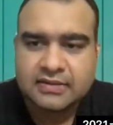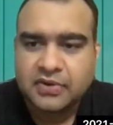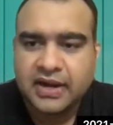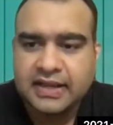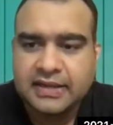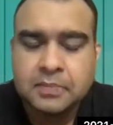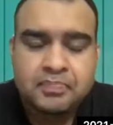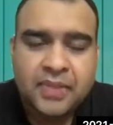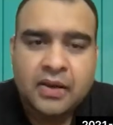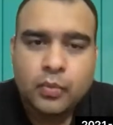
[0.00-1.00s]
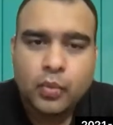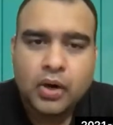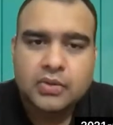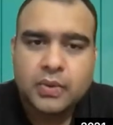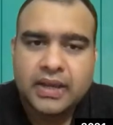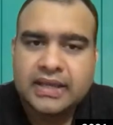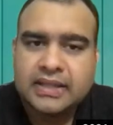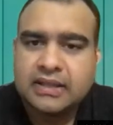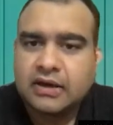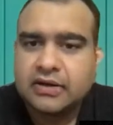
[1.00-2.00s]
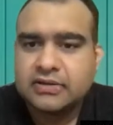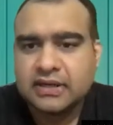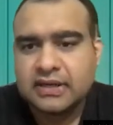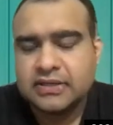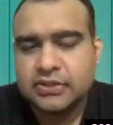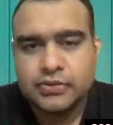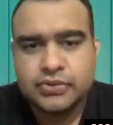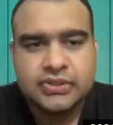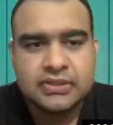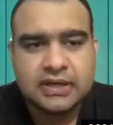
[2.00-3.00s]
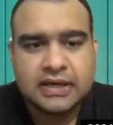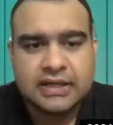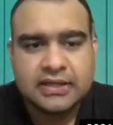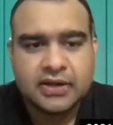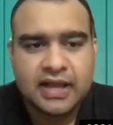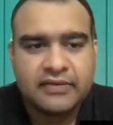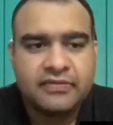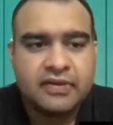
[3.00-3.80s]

really worked with or used in your life,